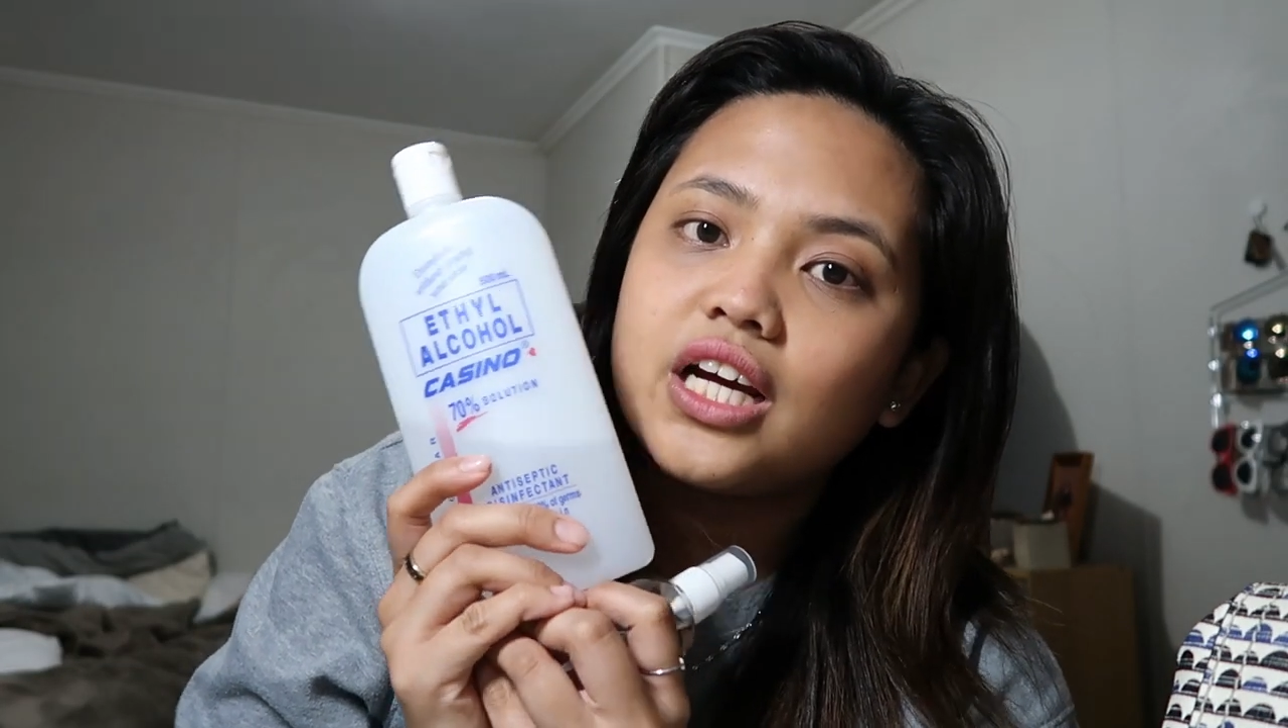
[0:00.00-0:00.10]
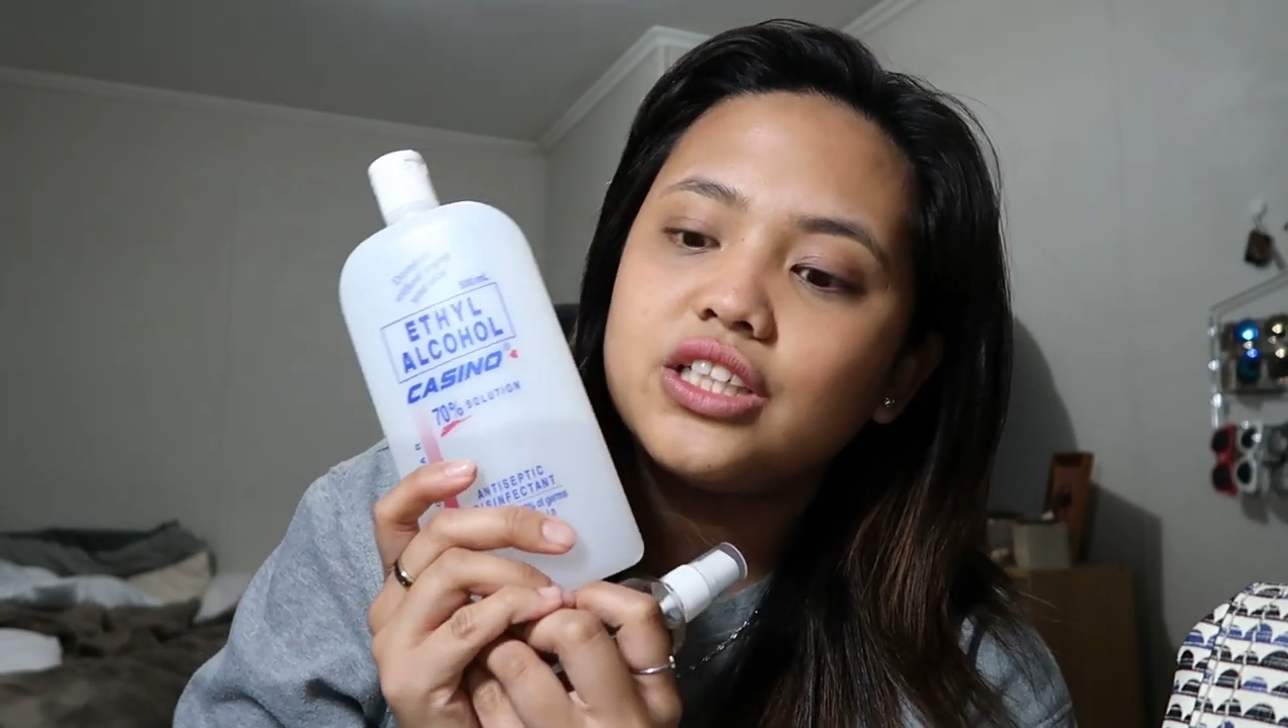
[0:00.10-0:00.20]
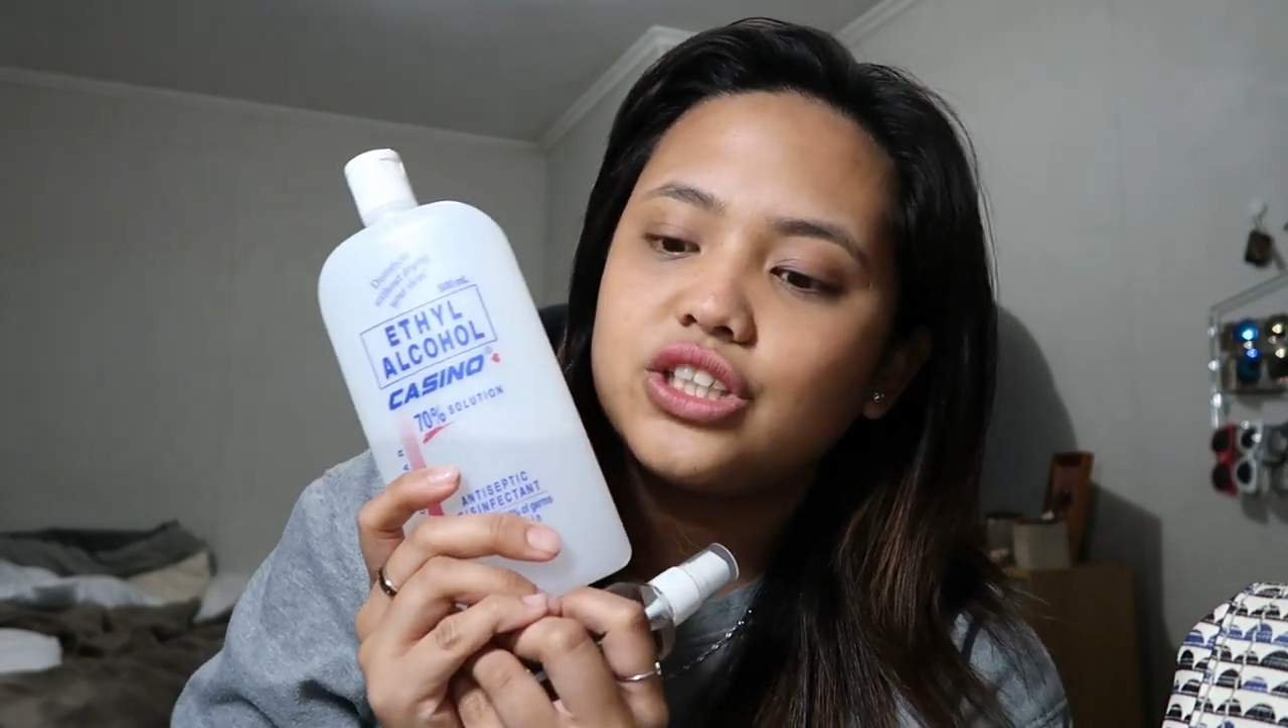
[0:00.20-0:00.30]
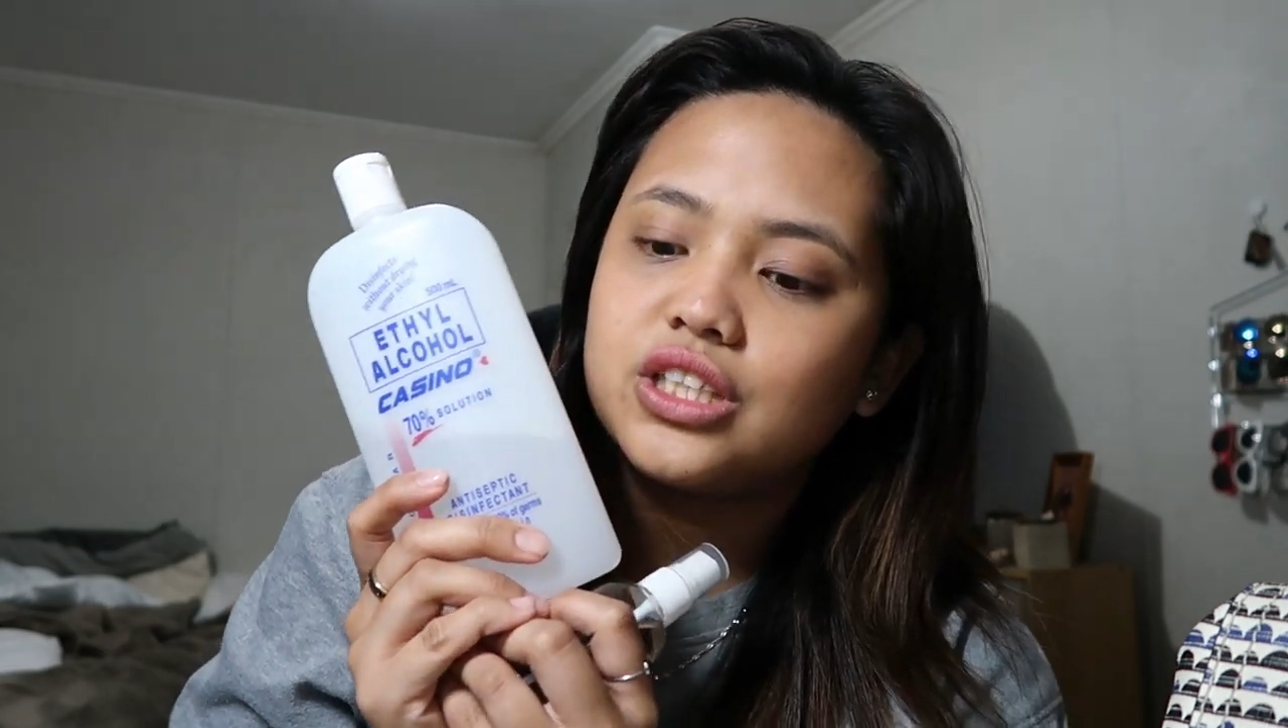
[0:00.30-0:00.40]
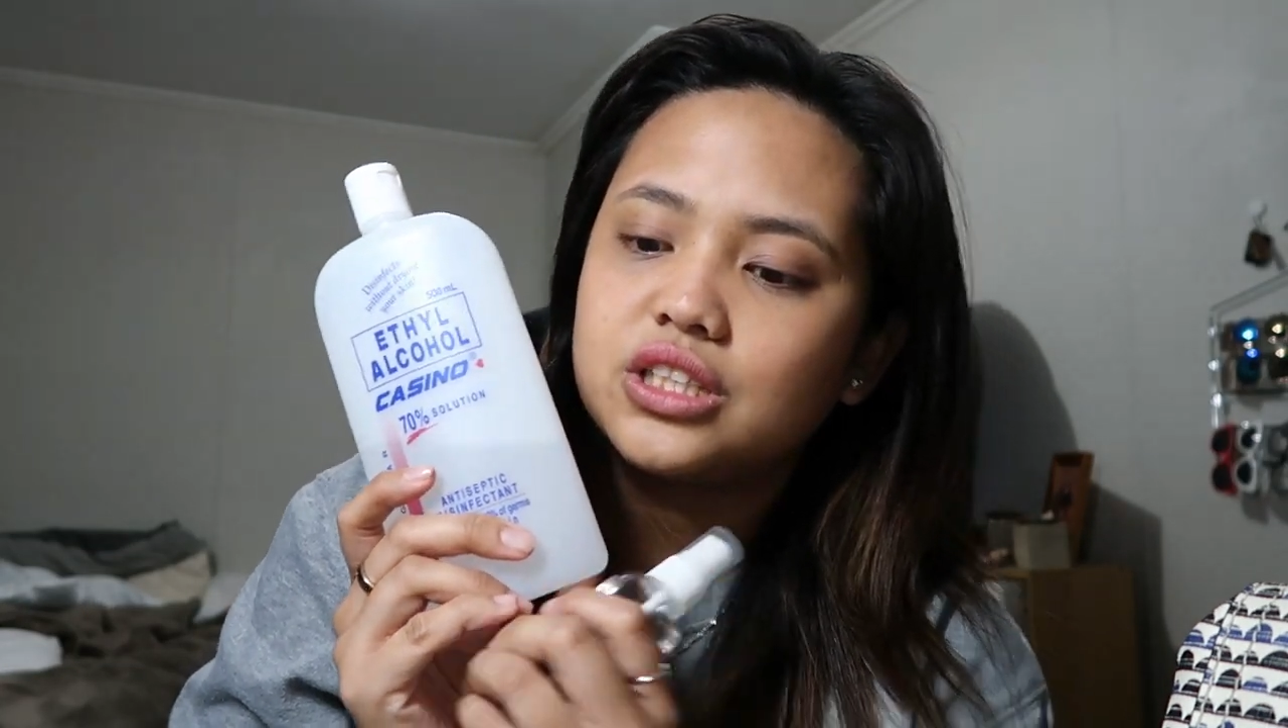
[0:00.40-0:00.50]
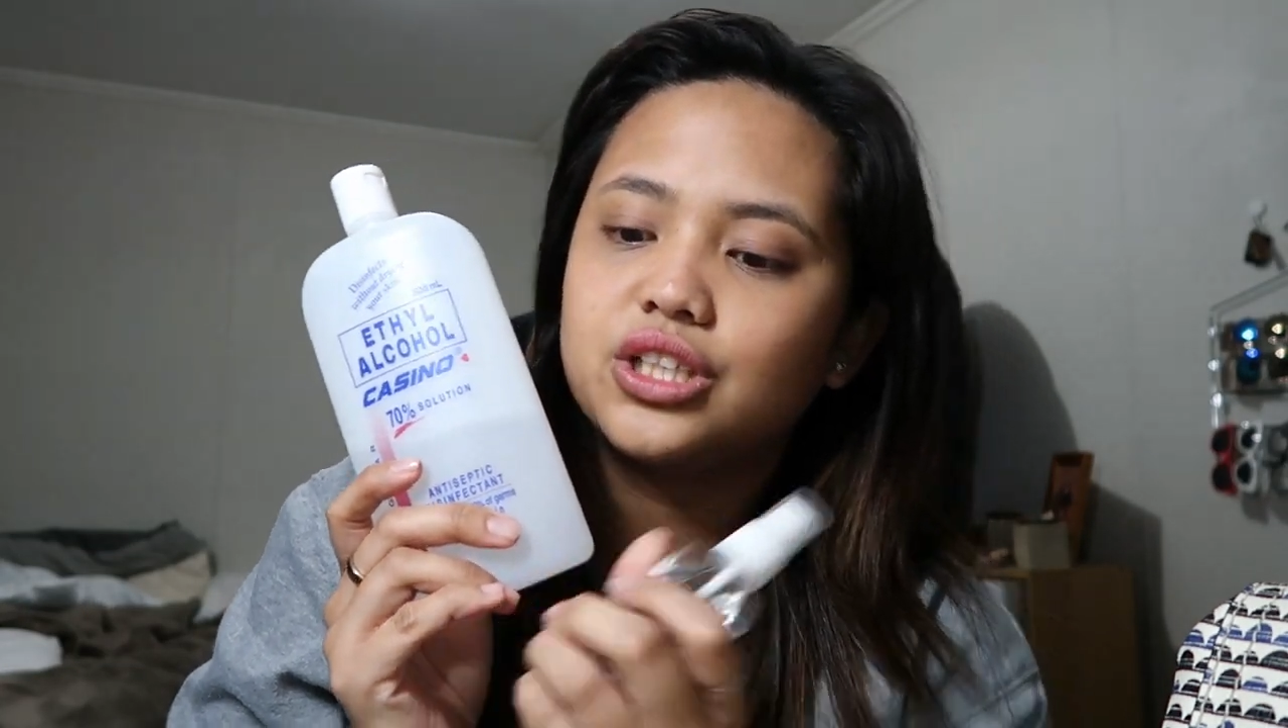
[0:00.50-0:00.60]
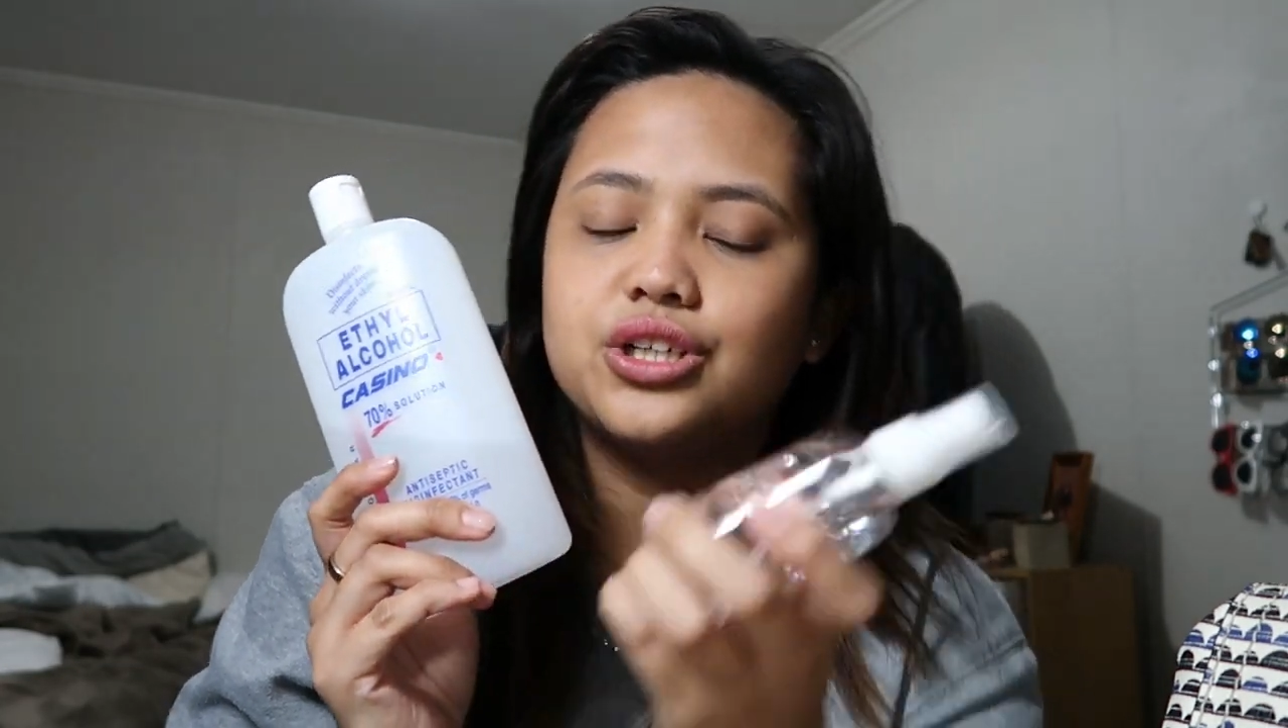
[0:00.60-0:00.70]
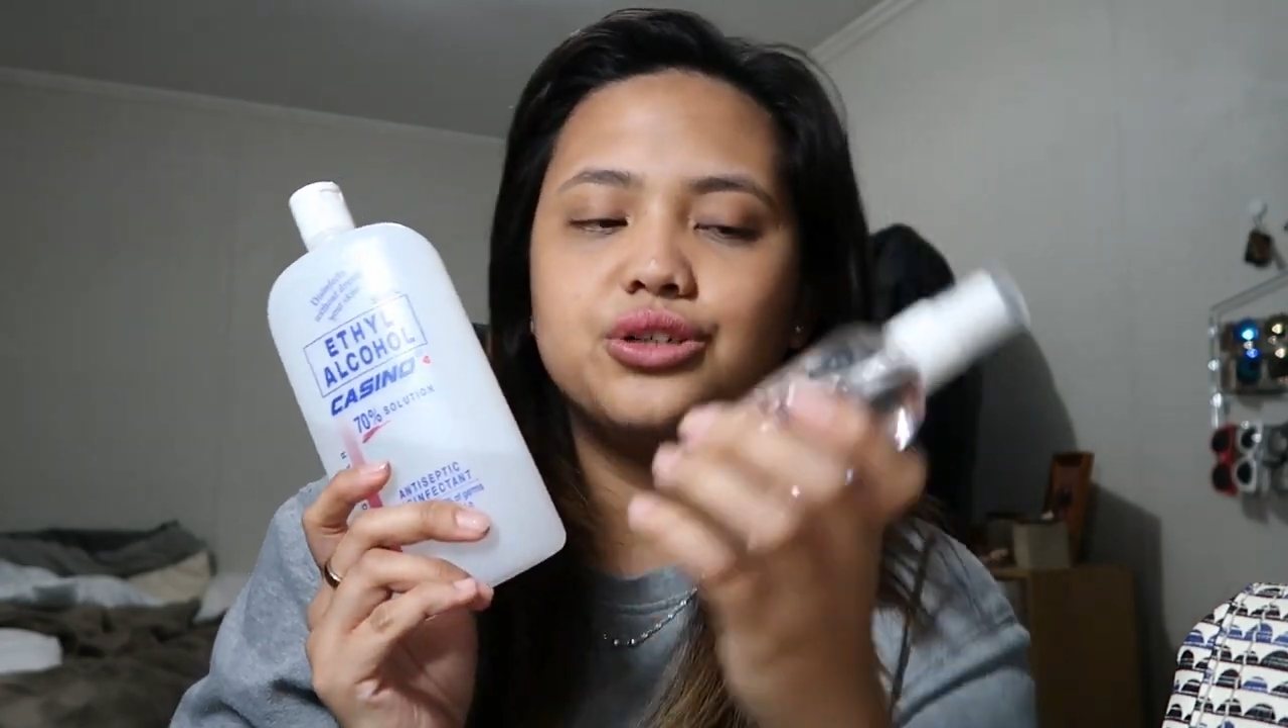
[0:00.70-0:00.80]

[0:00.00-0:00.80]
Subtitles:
I just